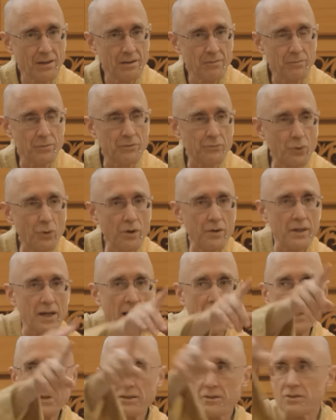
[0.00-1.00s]
Before
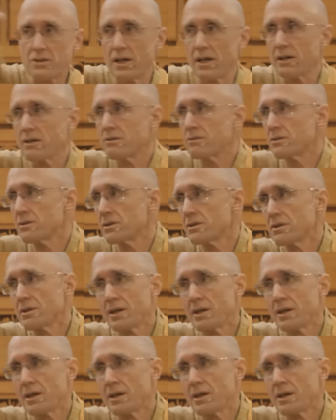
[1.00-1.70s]
that, it's like, well,